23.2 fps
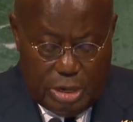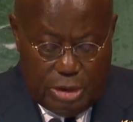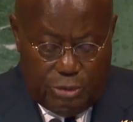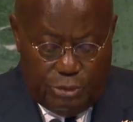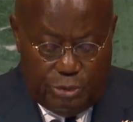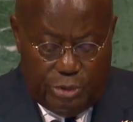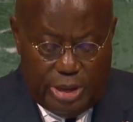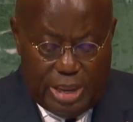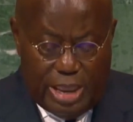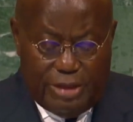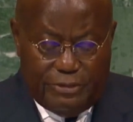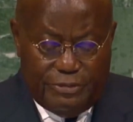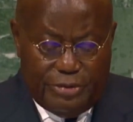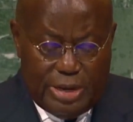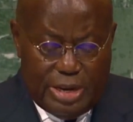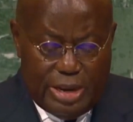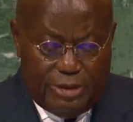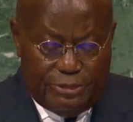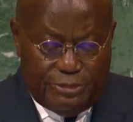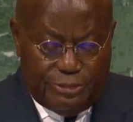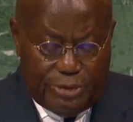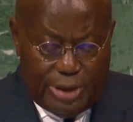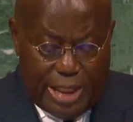We have
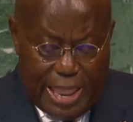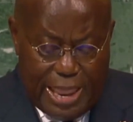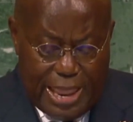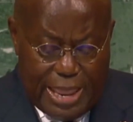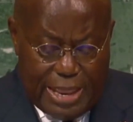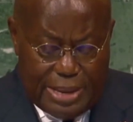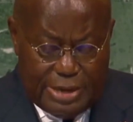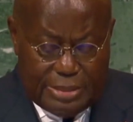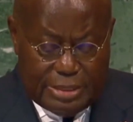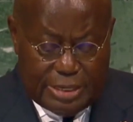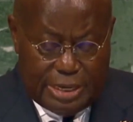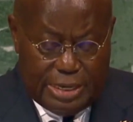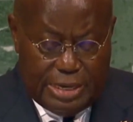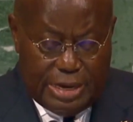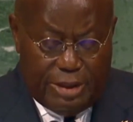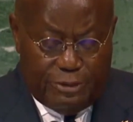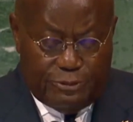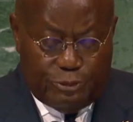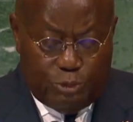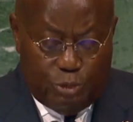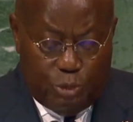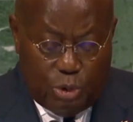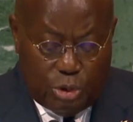enough land,
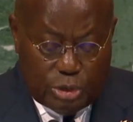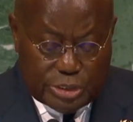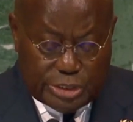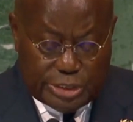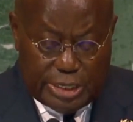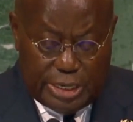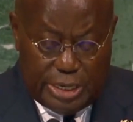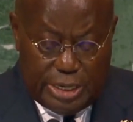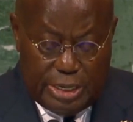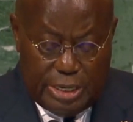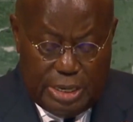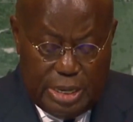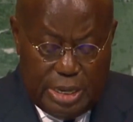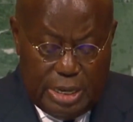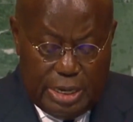enough water,